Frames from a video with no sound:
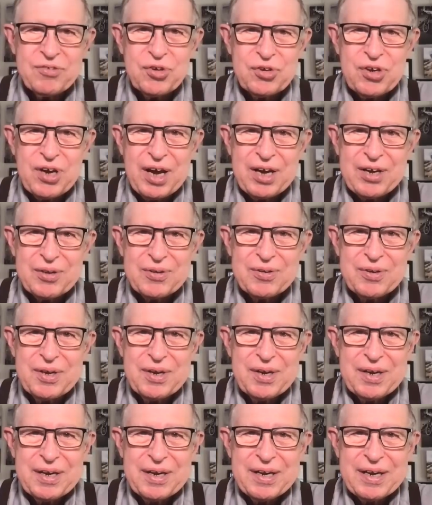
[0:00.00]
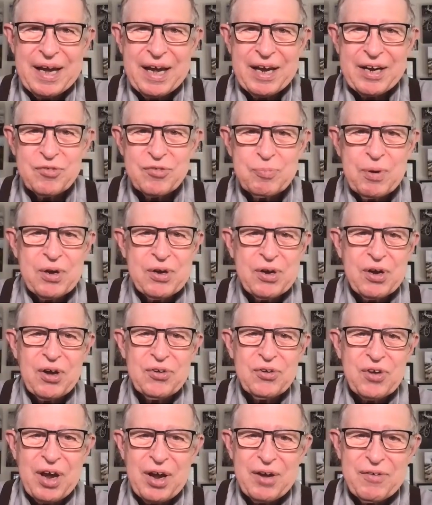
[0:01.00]
the title. And it's
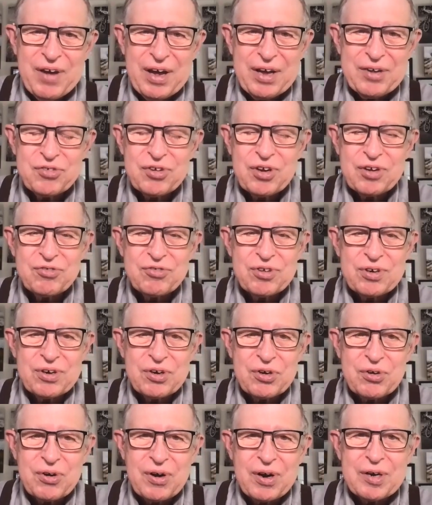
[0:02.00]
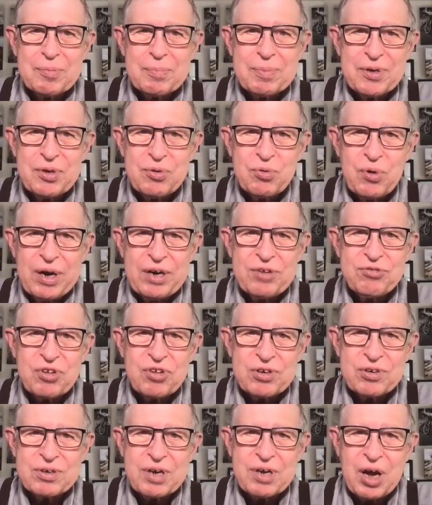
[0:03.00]
because I've had such an incredibly rich
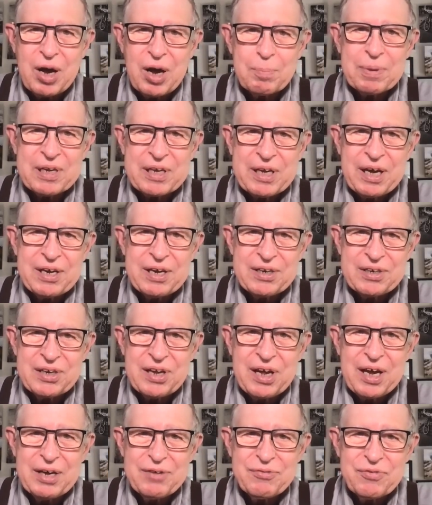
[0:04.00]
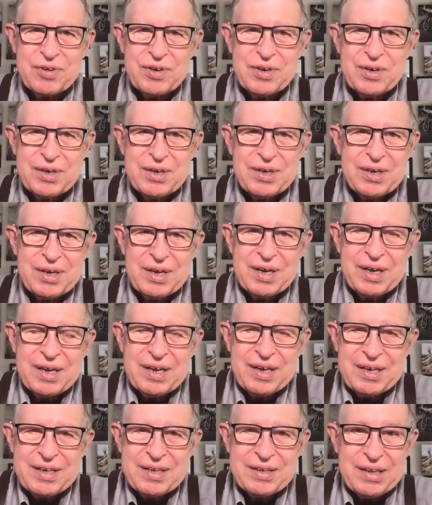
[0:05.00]
and complicated life
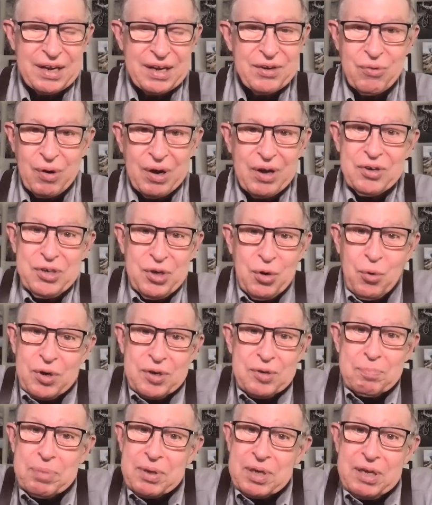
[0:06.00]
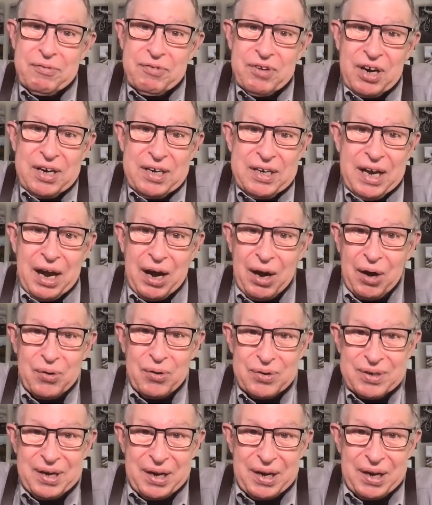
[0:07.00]
that, well, you wouldn't believe it anyhow.